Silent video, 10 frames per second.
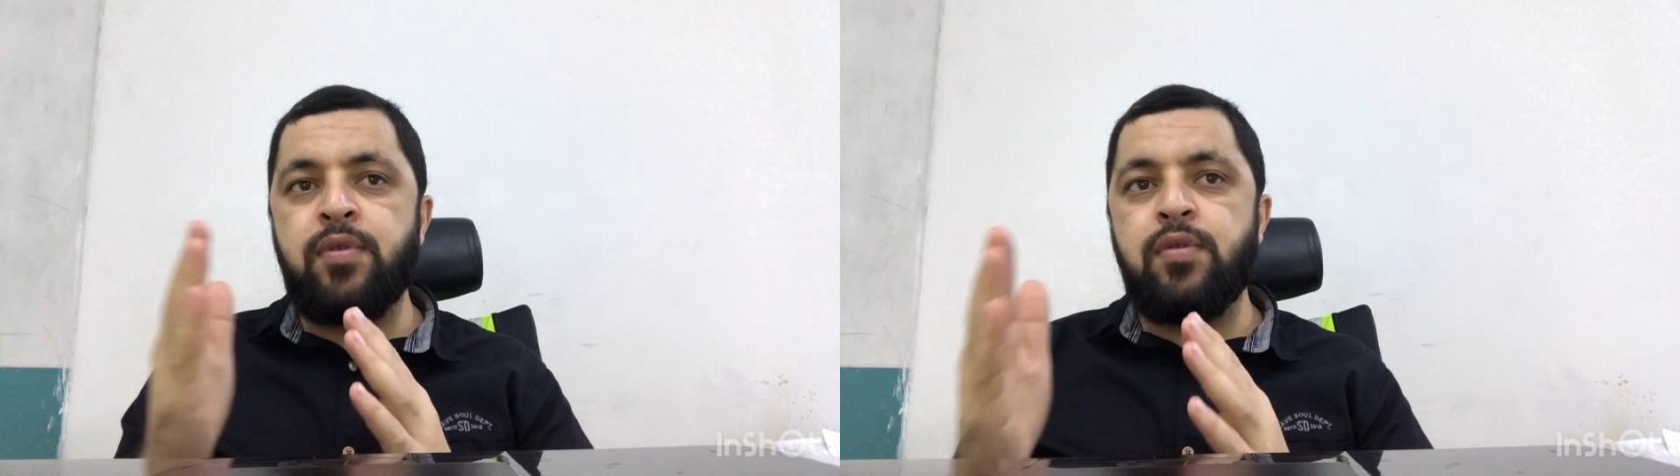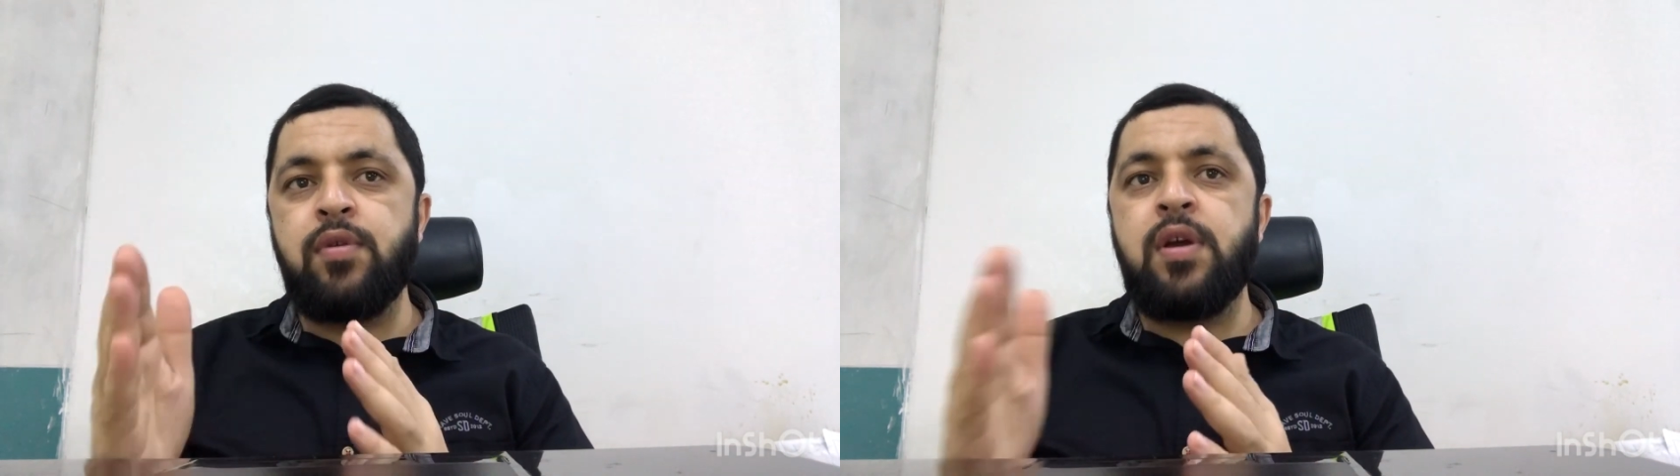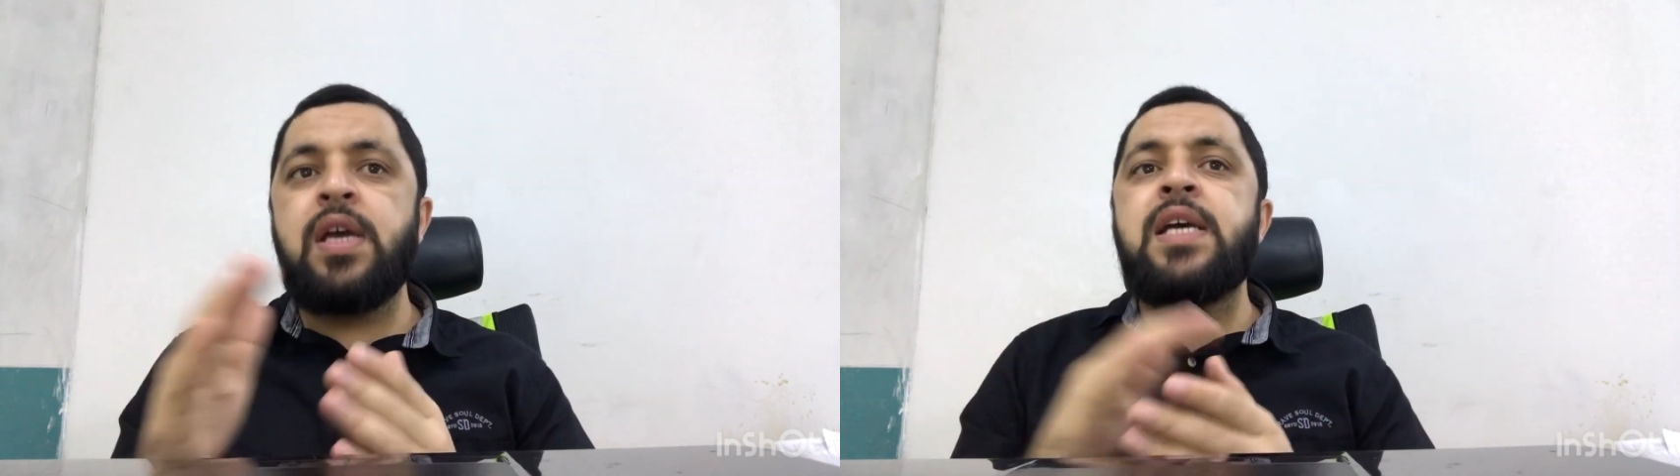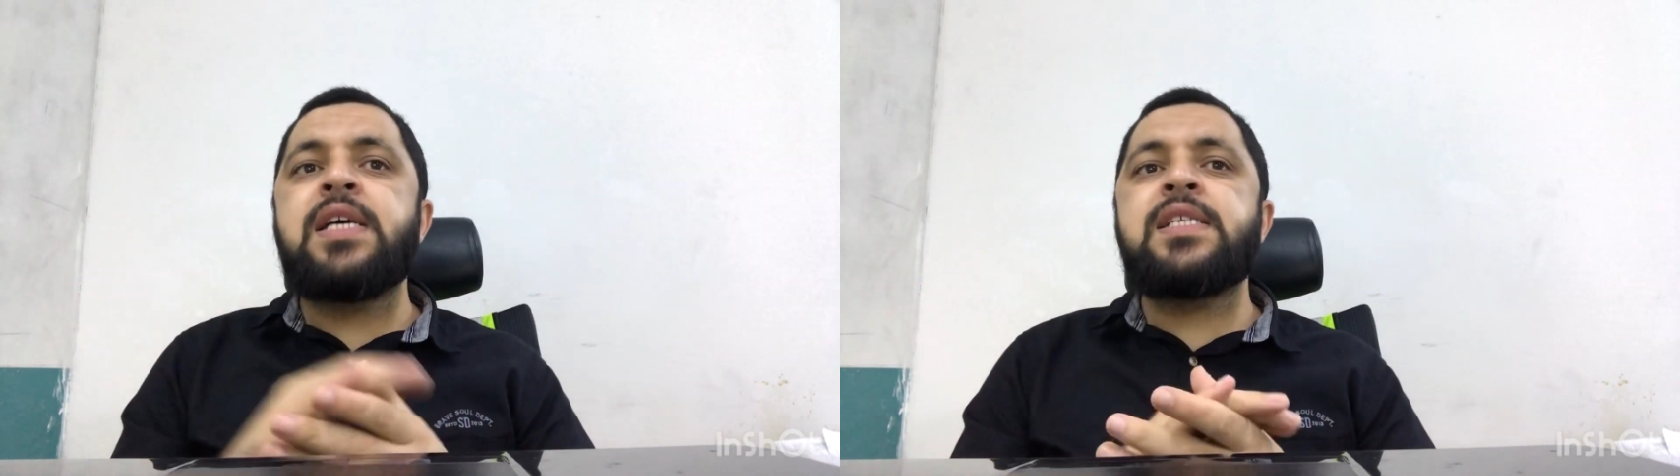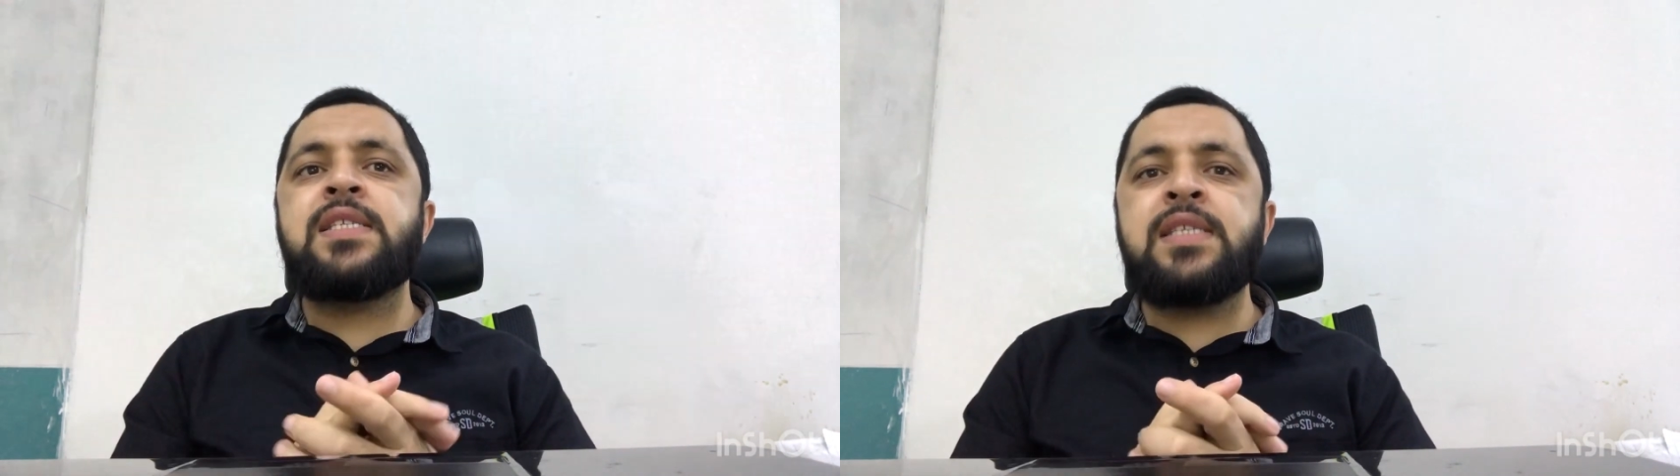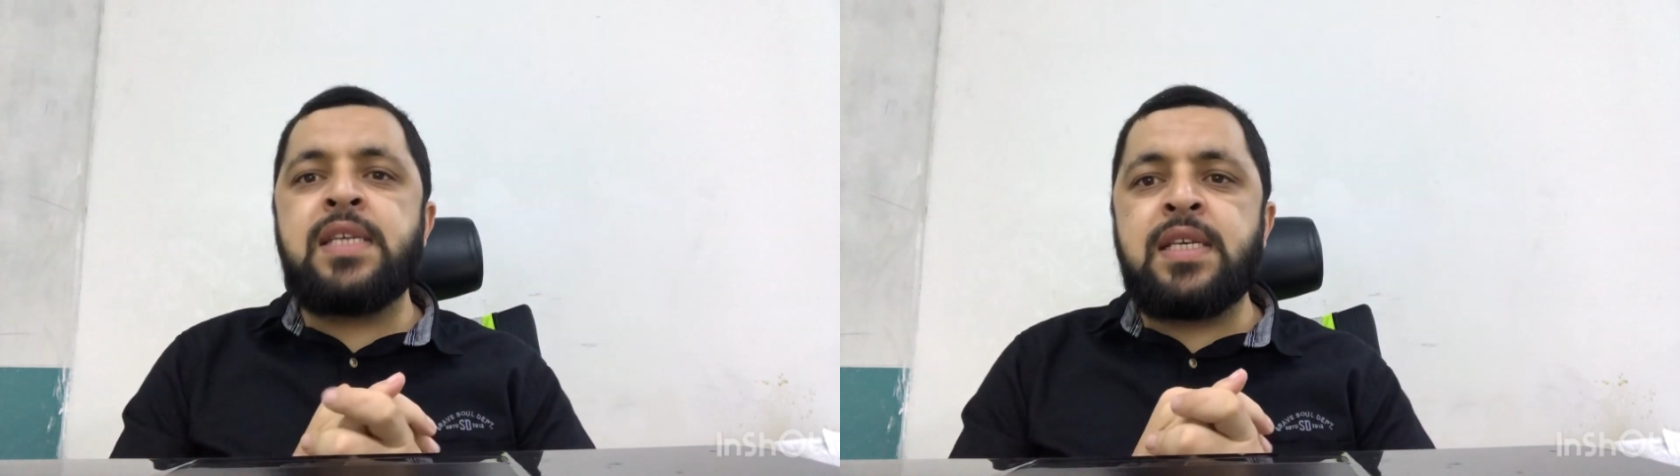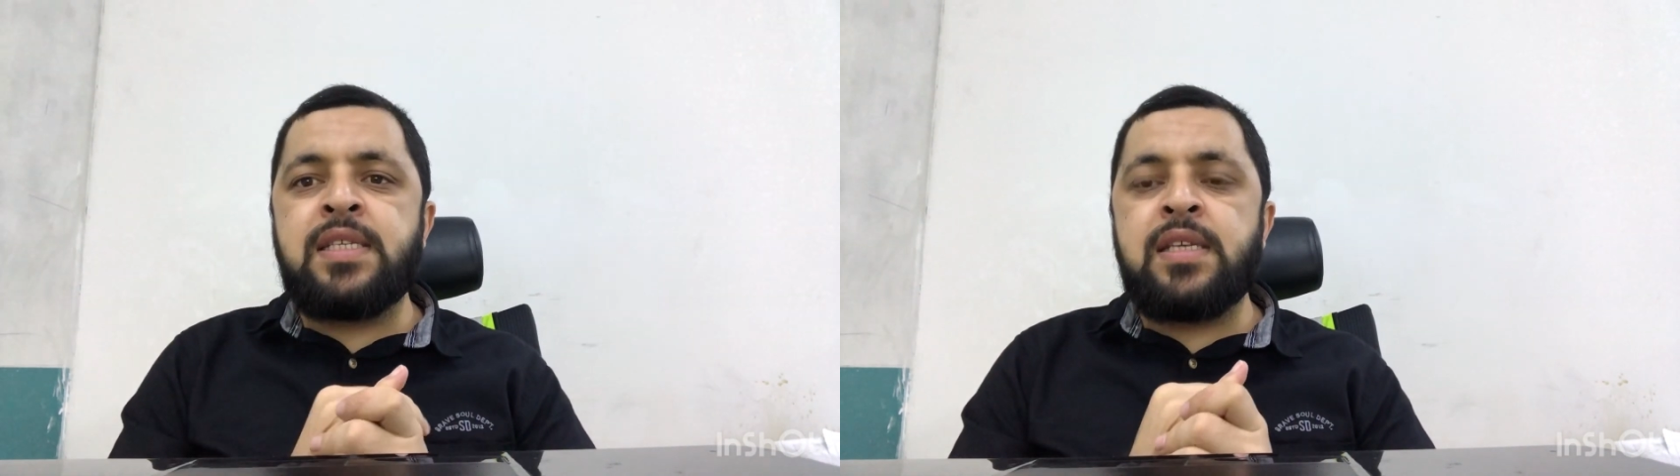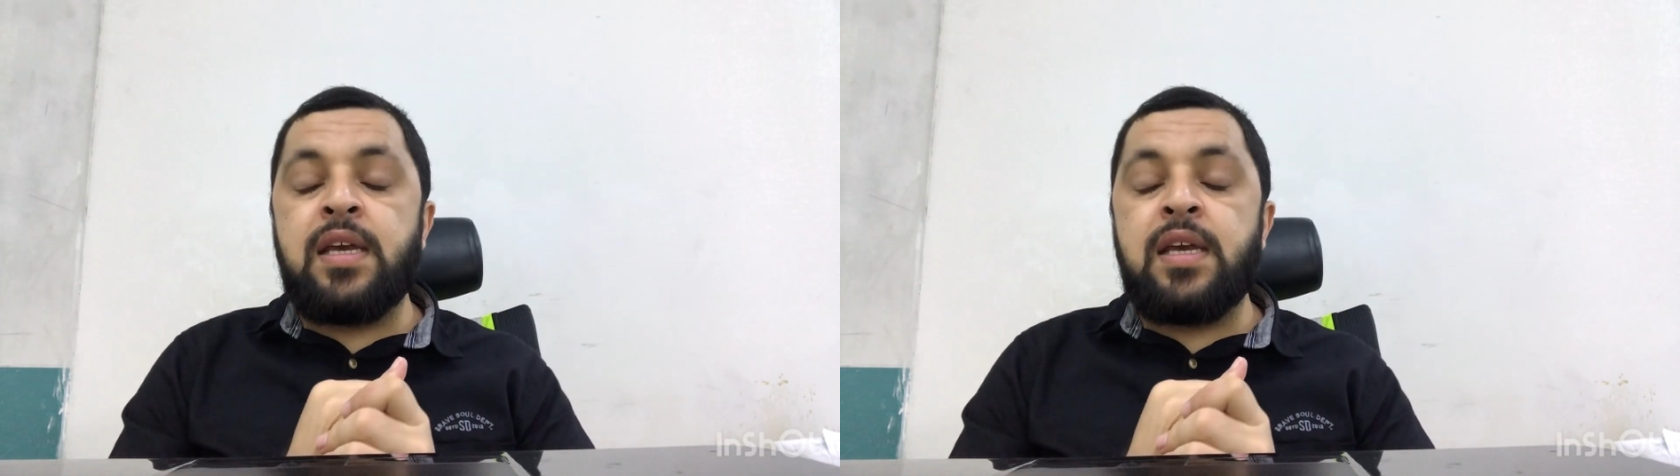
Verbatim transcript: to six,